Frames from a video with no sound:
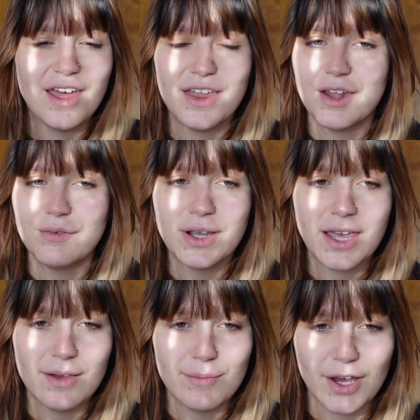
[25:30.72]
And then we
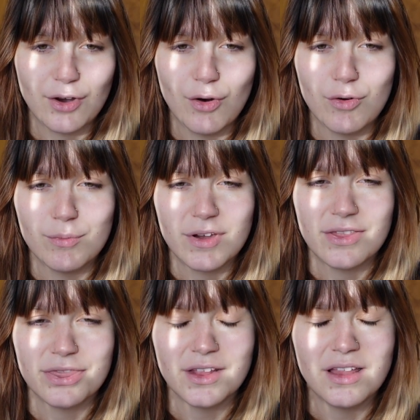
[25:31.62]
came back home
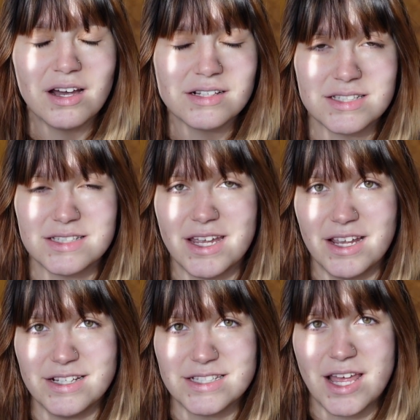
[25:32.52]
and the last
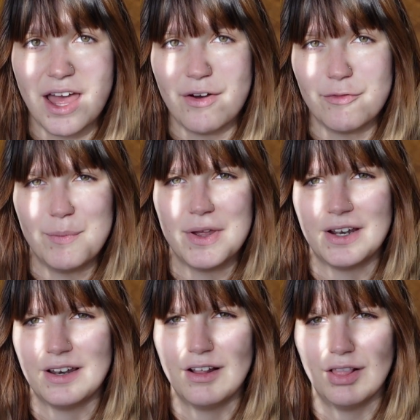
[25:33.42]
days have
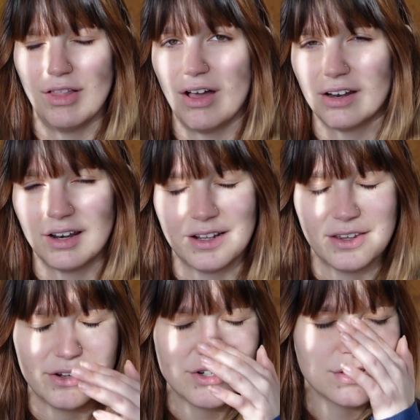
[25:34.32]
been a lot, like
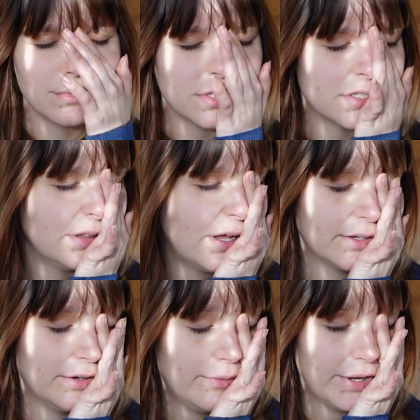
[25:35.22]
there just was a
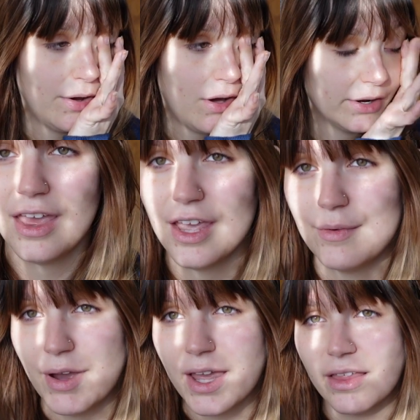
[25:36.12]
lot going on
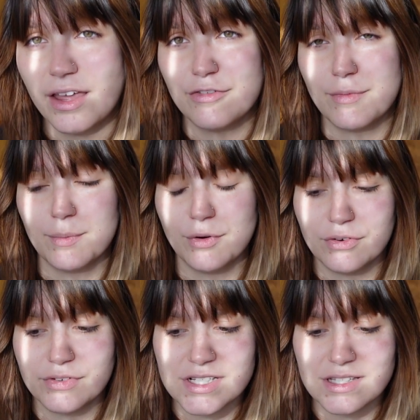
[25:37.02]
in my life, my
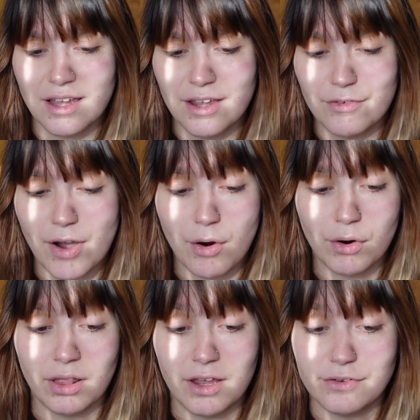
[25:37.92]
boyfriend's life,
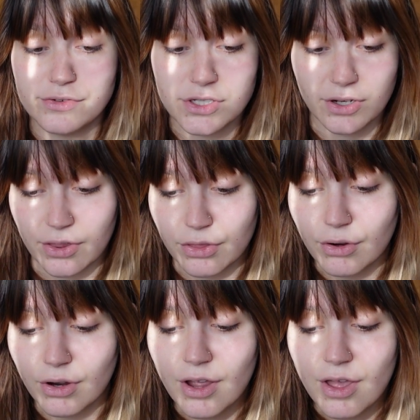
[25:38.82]
our life
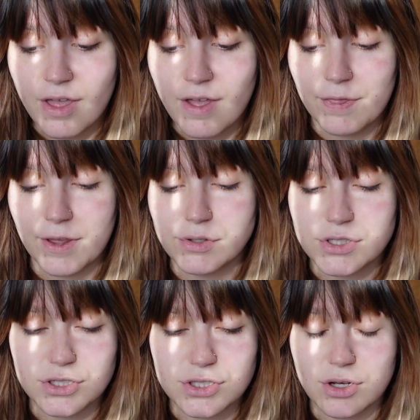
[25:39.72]
together. There
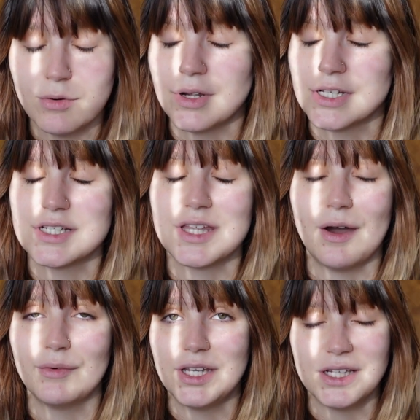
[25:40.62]
was just so much
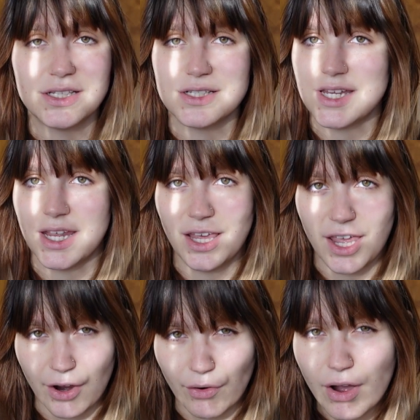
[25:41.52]
that we needed to take
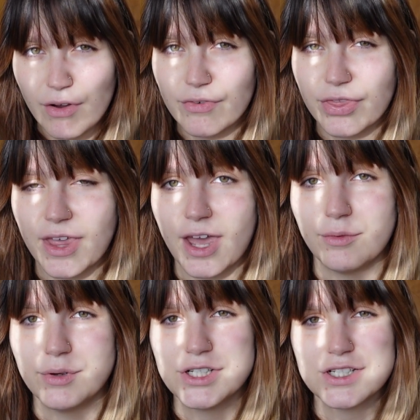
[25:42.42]
care of
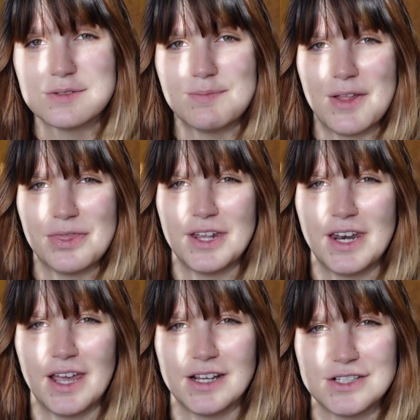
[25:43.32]
that we just spent the
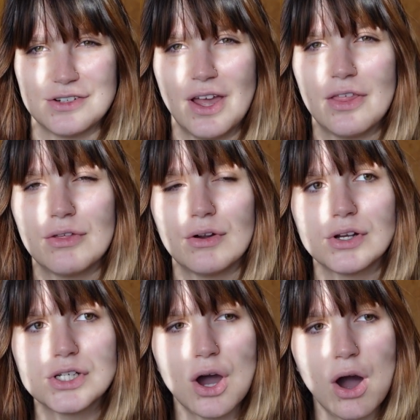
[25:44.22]
night
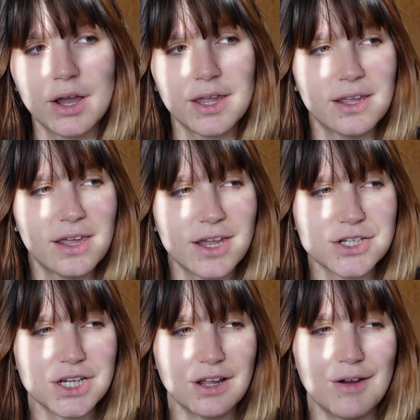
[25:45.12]
together talking,
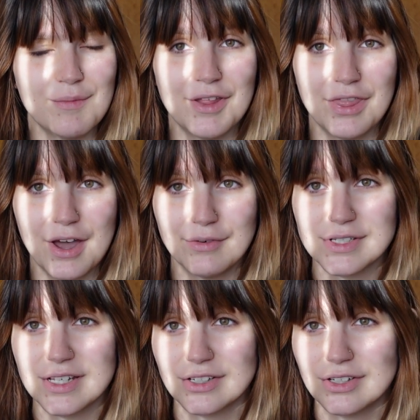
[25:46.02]
catching up and that
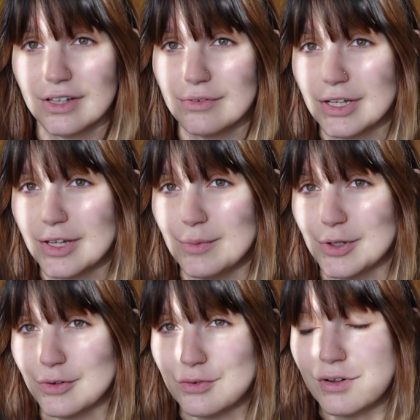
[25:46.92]
was actually really
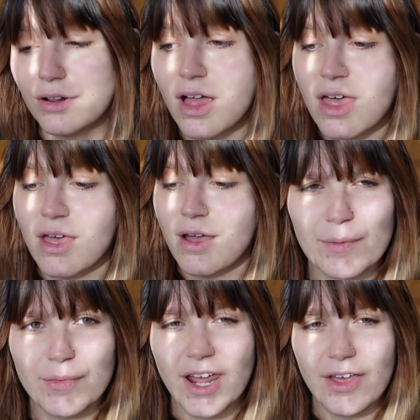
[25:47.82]
beautiful.
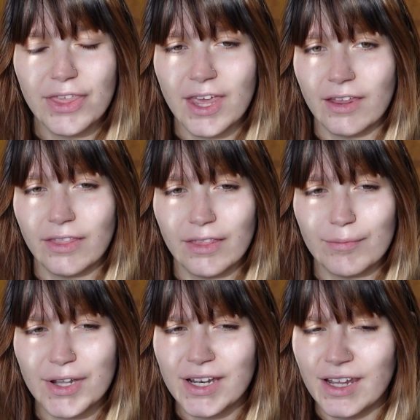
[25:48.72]
But at the end,
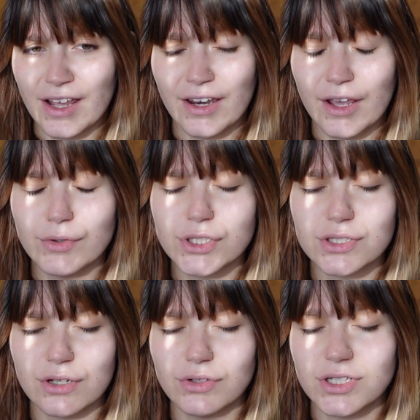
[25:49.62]
but in the end I was
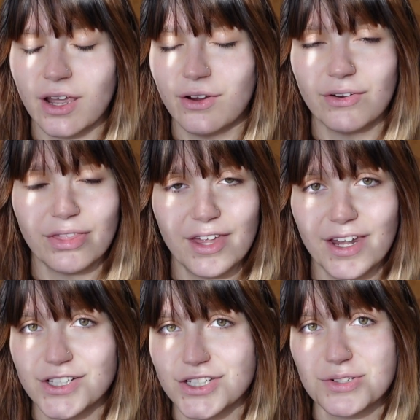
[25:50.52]
so tired
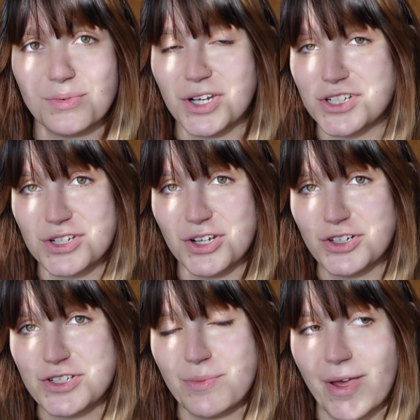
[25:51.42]
that I just wanted to go
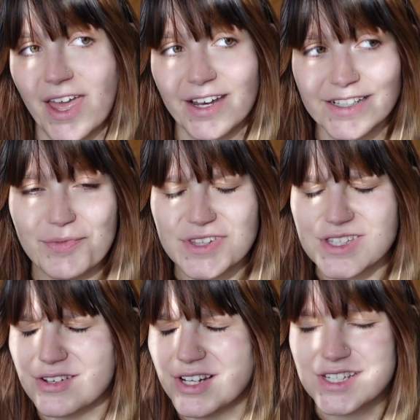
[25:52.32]
to bed.
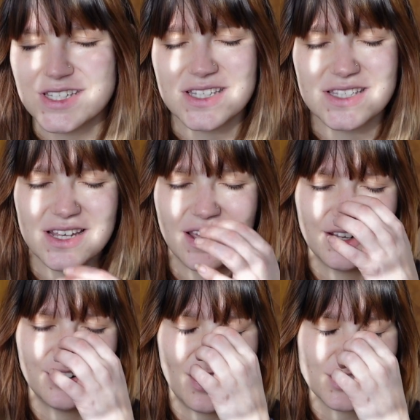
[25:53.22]
And so I just
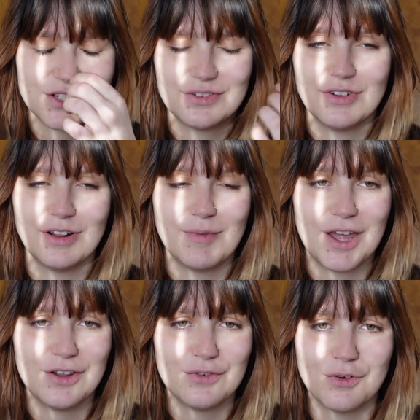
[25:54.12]
decided not to film
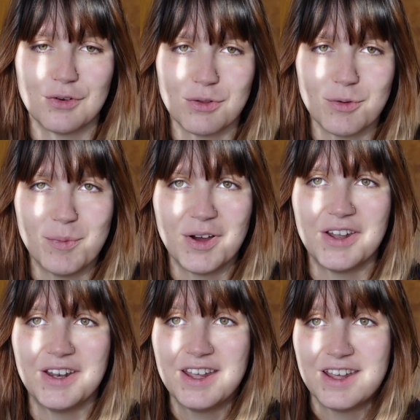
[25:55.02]
any further,
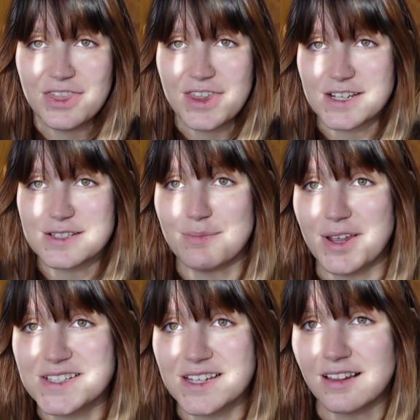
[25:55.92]
but that's
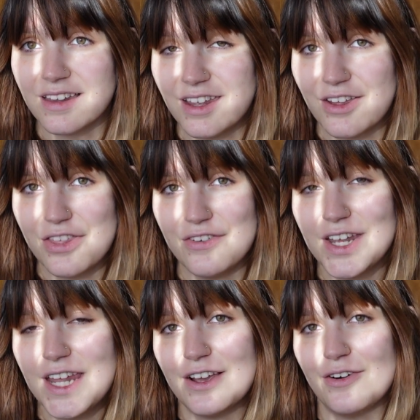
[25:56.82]
basically the
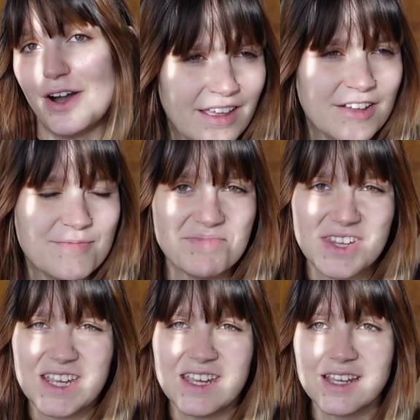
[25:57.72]
video.
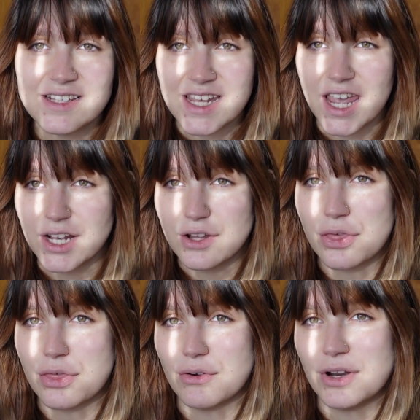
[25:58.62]
It's
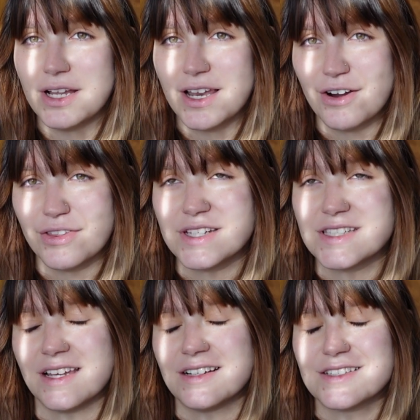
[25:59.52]
8.30 now, the
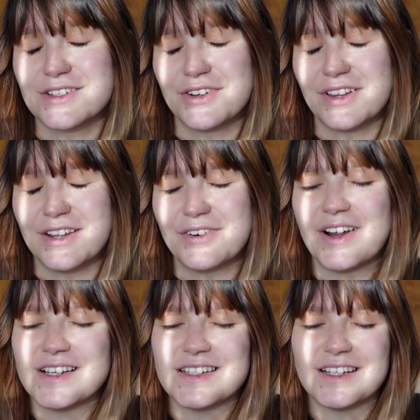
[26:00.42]
sun is currently
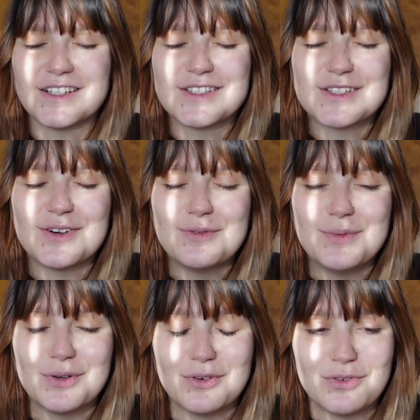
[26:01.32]
rising, it's so
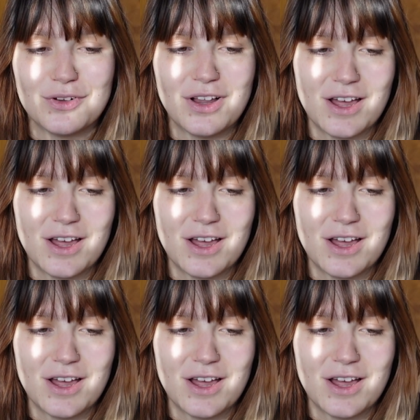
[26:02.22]
beautiful.